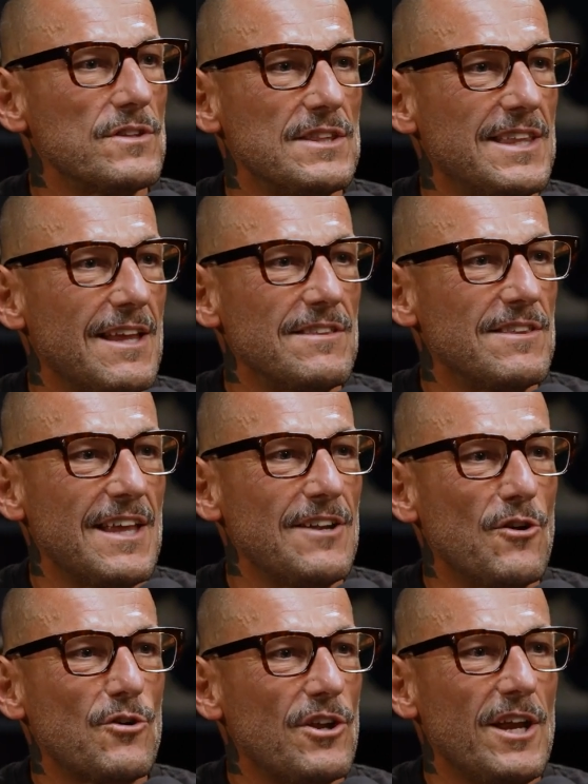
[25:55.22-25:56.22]
they're
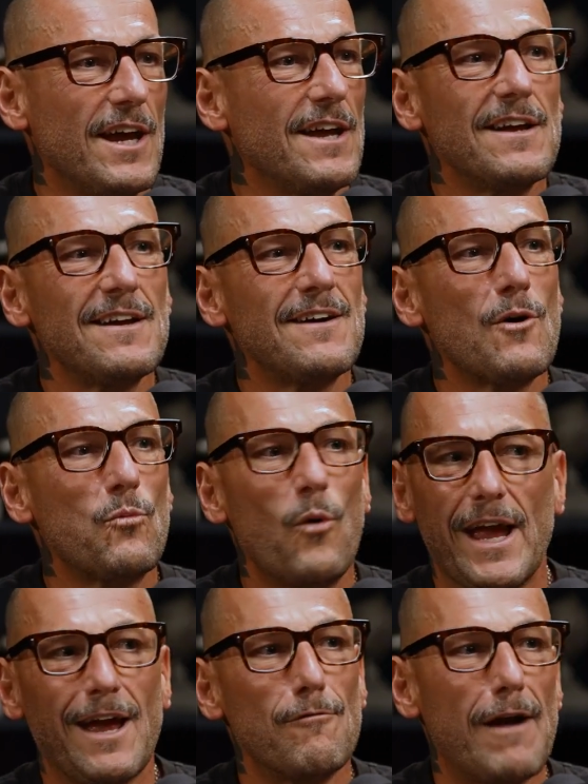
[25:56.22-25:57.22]
not going to
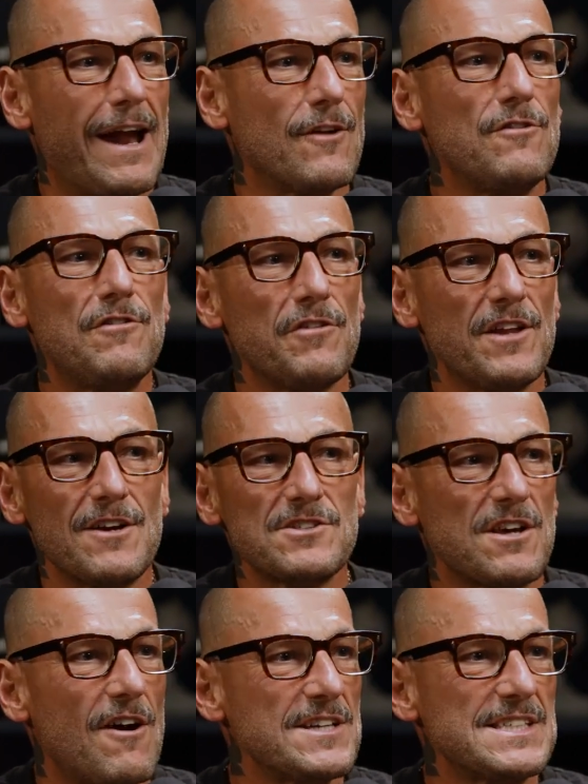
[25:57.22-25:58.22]
wait around for those
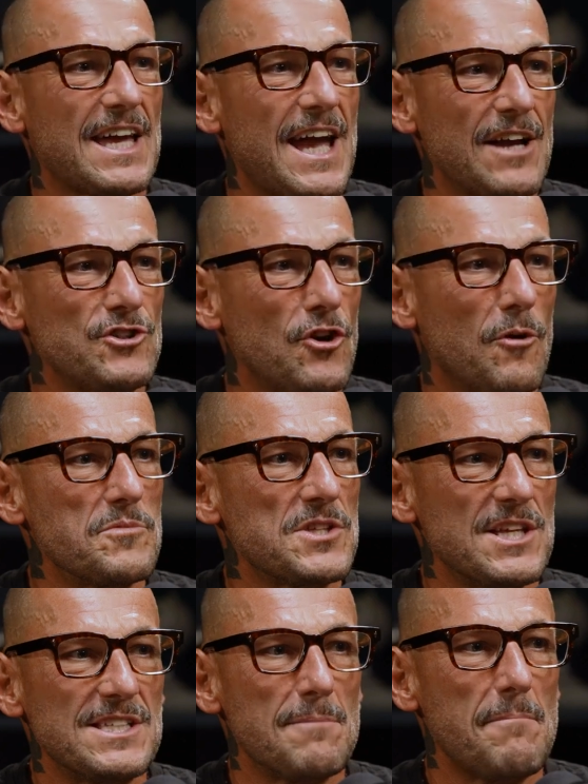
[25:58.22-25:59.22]
guys to catch up.
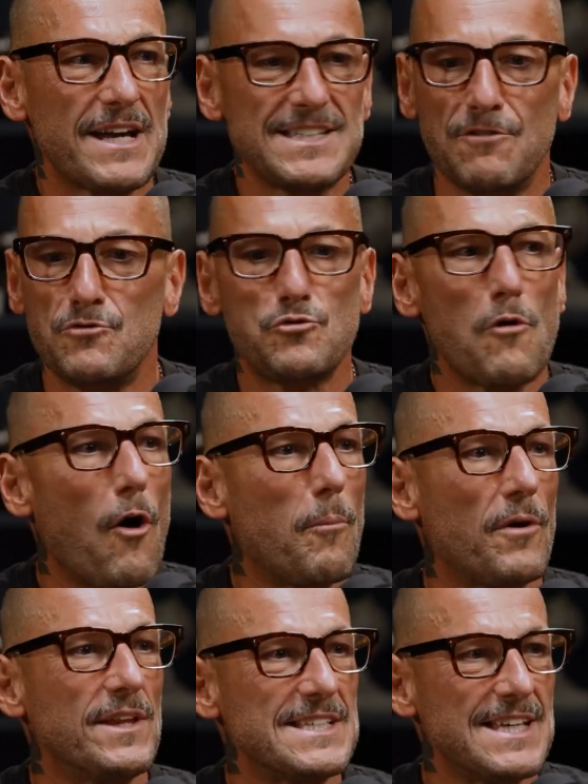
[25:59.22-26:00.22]
So there's a massive
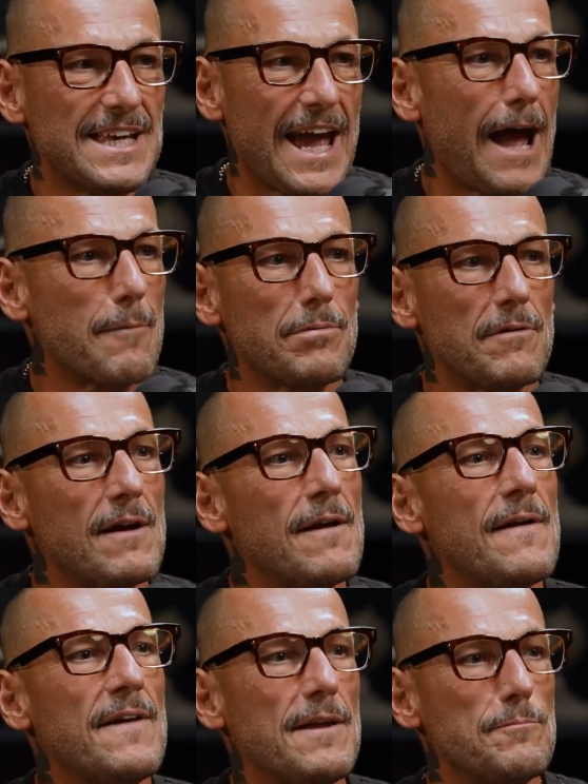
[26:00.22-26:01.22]
drop and there's a gap
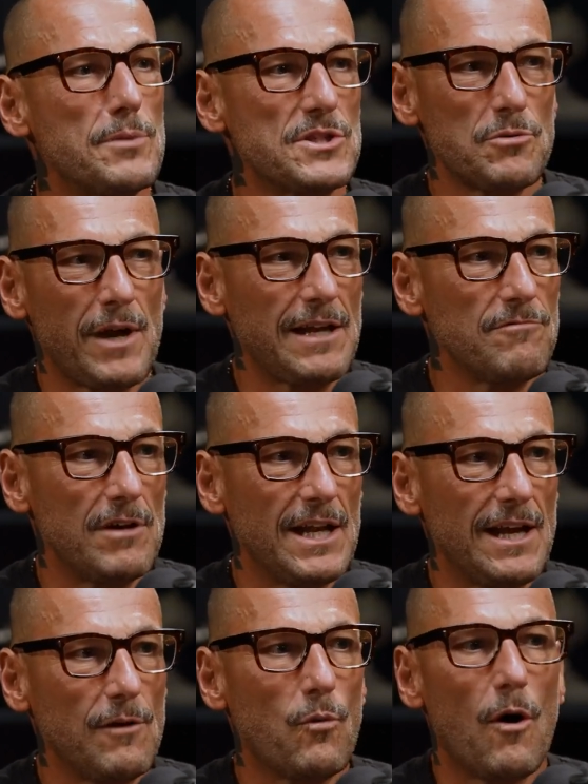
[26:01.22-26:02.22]
between
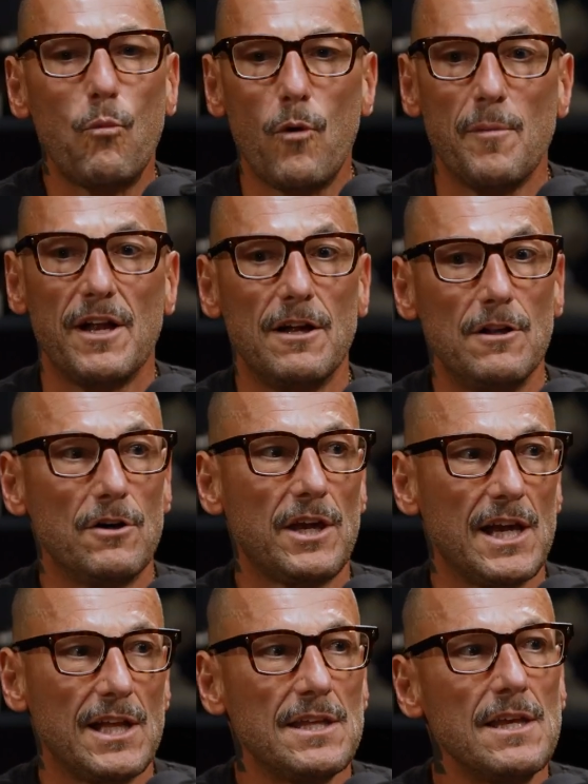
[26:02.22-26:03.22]
really, while women are
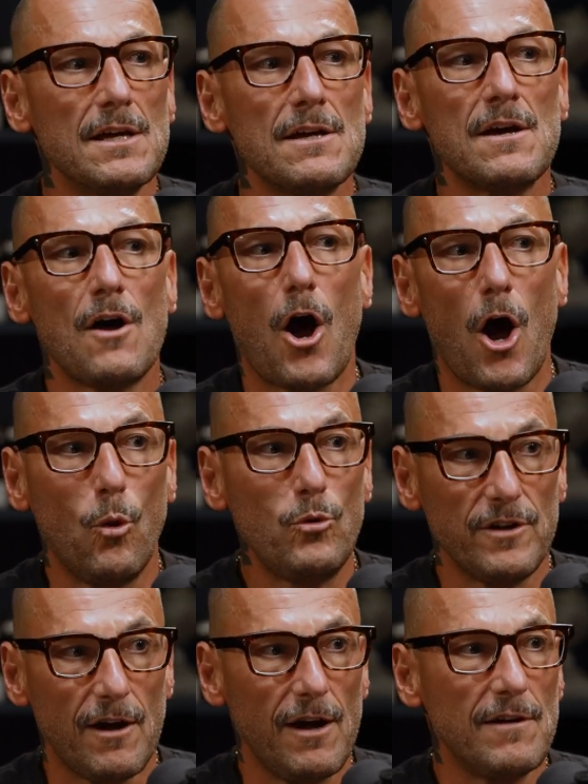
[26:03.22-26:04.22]
looking
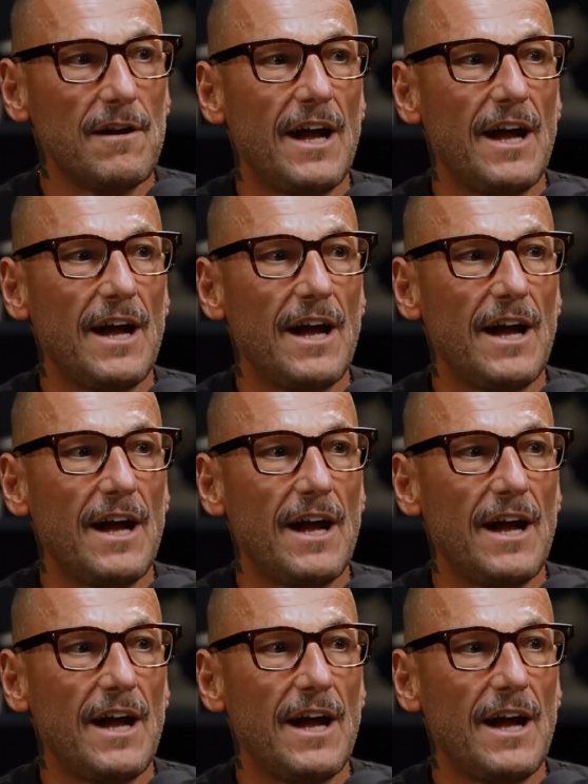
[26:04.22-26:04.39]
older